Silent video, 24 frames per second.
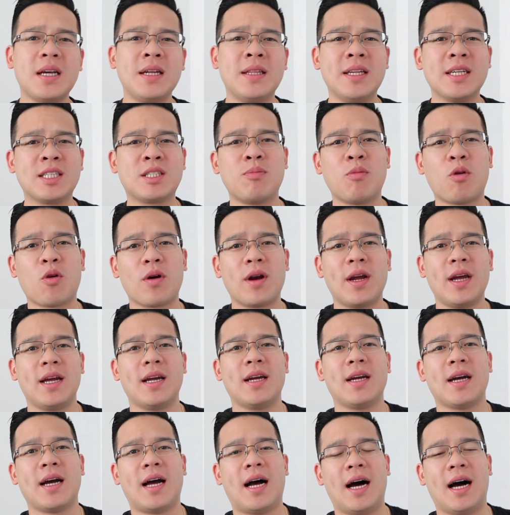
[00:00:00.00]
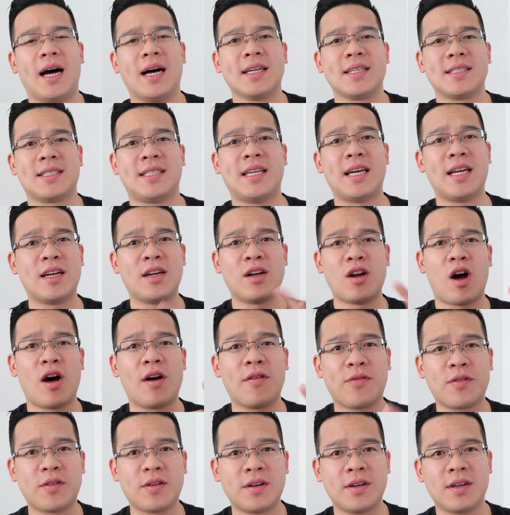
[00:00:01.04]
This morning, uh, sent an
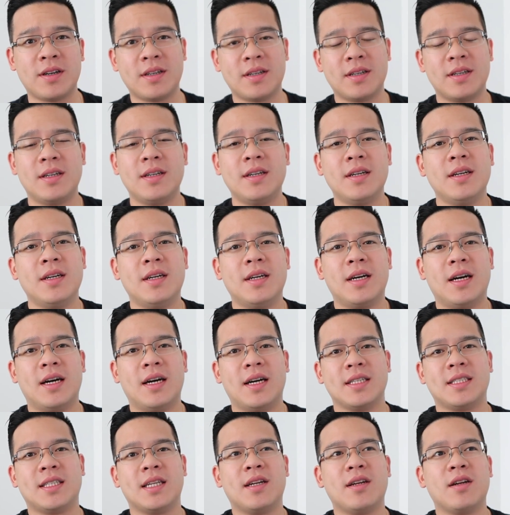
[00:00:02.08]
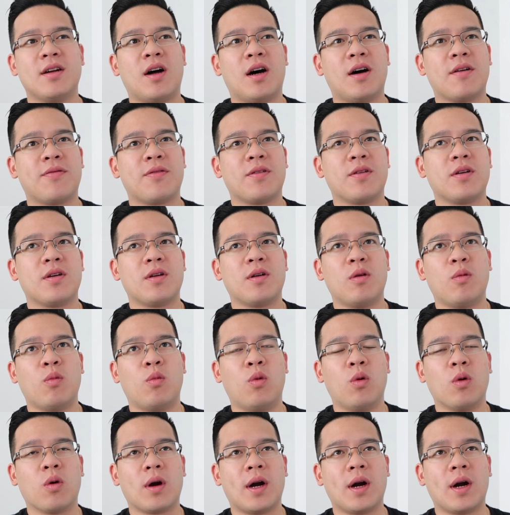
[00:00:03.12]
offer I sent an offer.